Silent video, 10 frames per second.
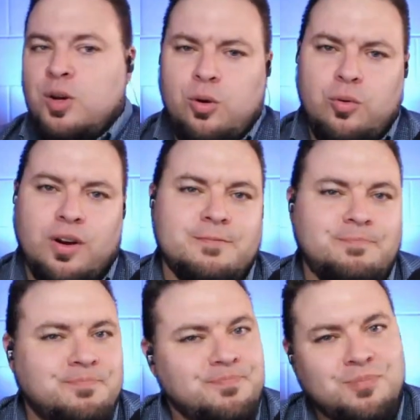Whew.
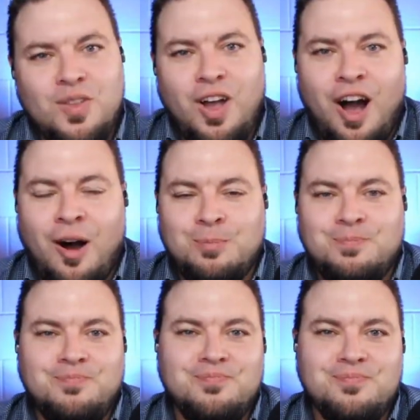Um,
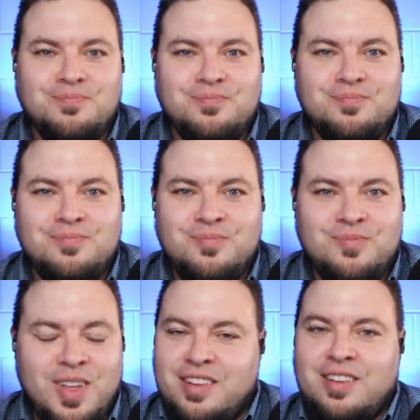
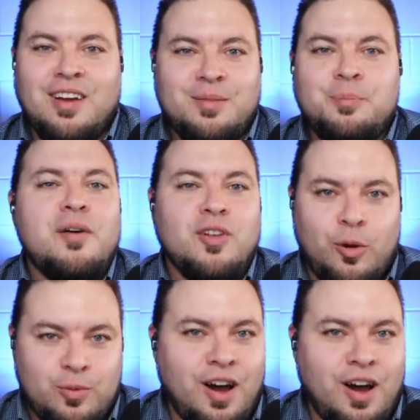yeah, yeah, Buffalo.